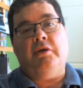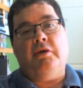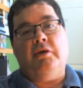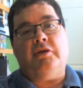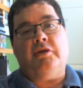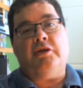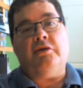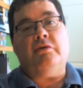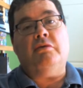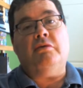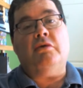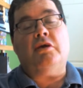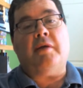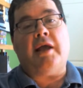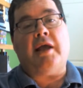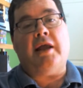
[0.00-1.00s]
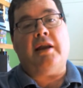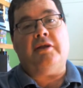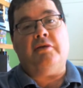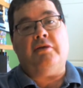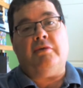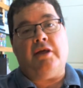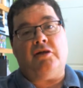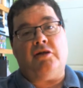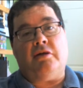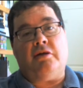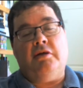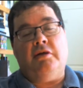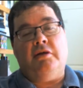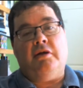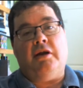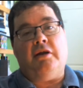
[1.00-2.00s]
that you can look again at your leisure
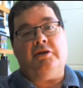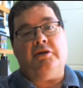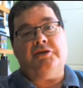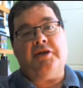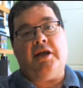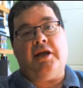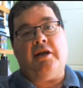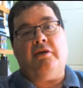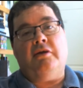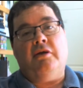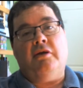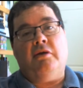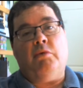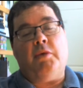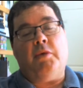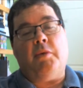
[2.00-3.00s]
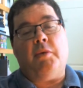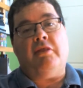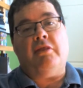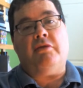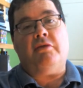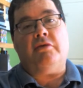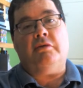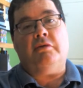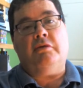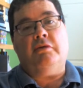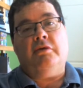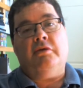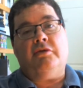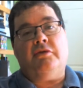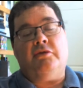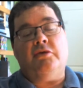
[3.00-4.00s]
and understand what we went through.
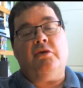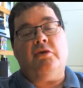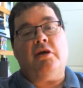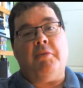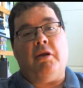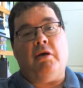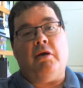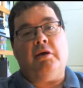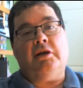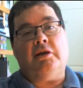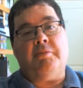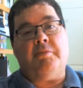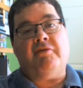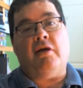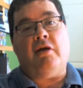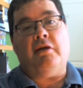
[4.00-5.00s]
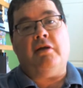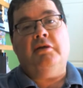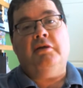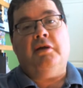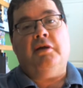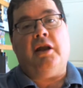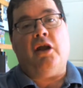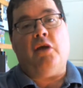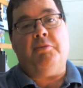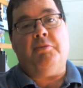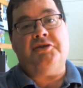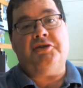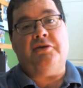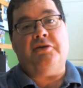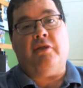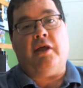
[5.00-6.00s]
So do come along, it'll be fun, and I hope to
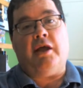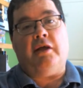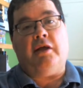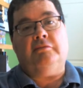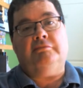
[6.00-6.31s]
see you there.